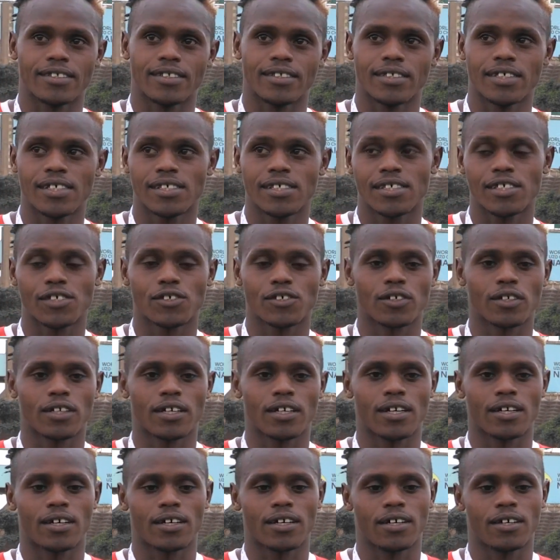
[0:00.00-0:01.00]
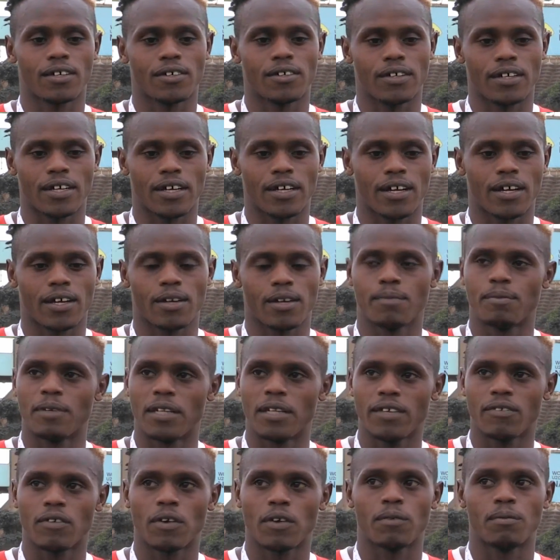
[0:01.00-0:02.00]
This season, I
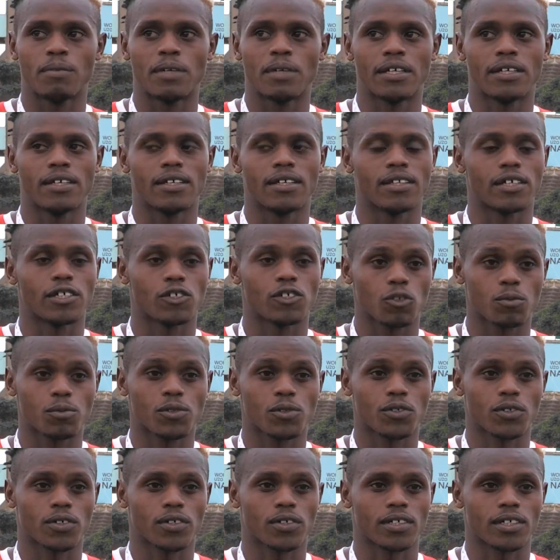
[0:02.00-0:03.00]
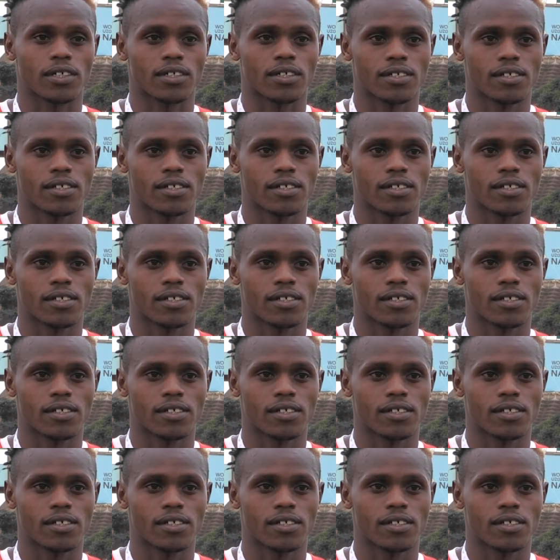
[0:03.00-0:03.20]
believe I'll be the top scorer.